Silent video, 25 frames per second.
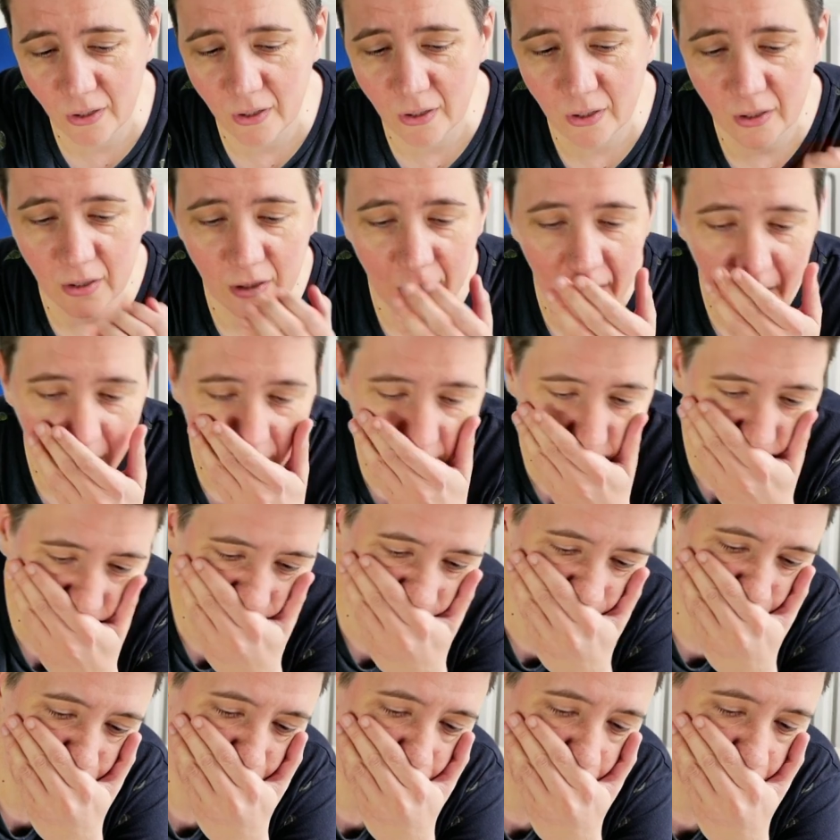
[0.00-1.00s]

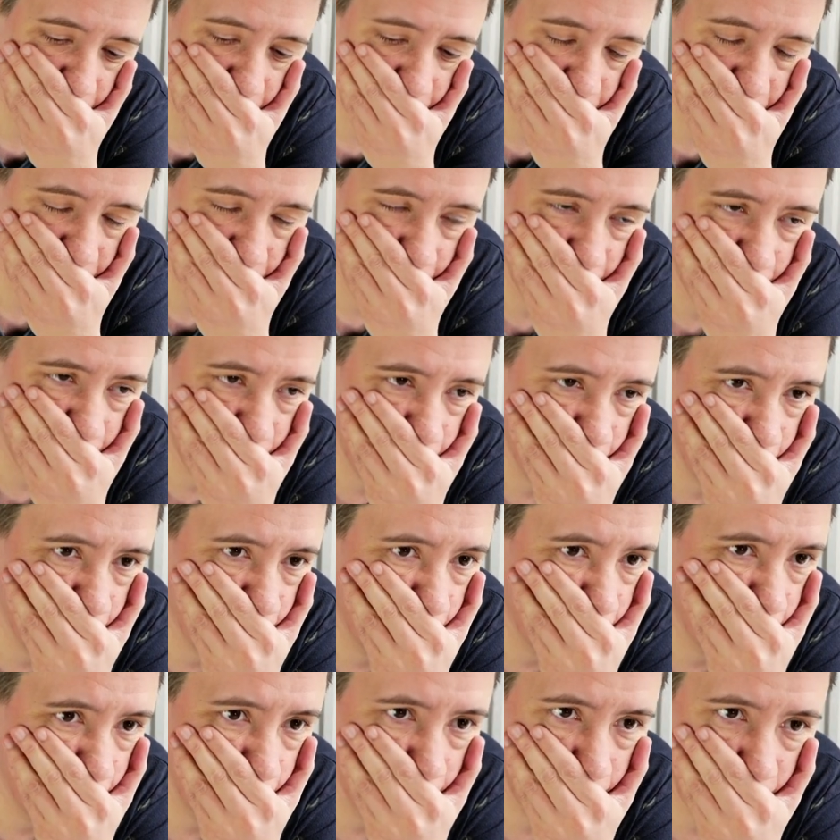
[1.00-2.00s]

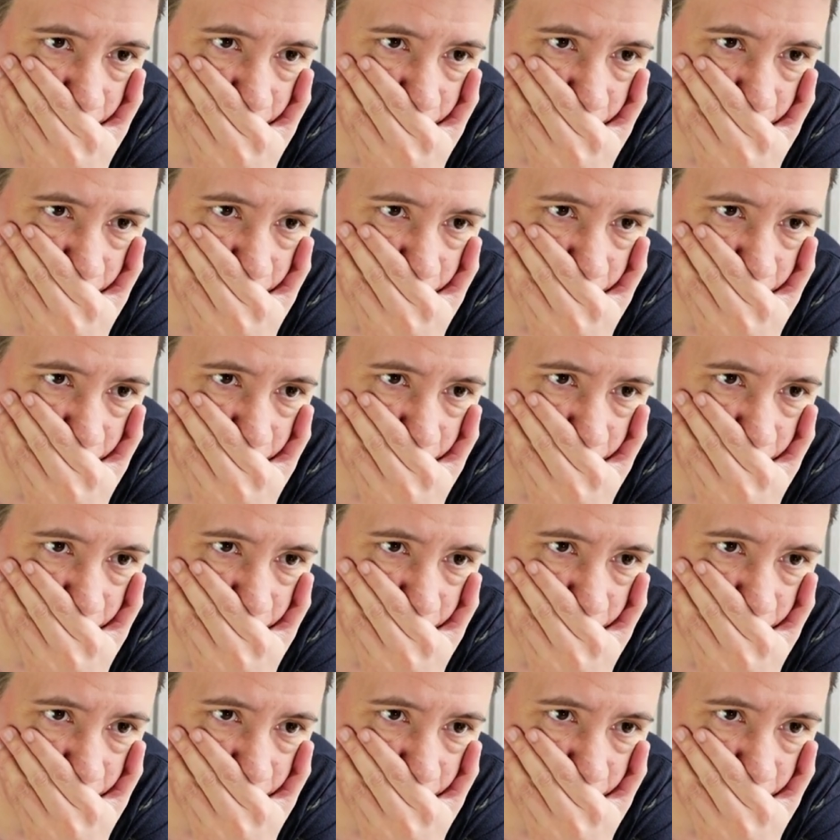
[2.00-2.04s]
No one is speaking in this clip.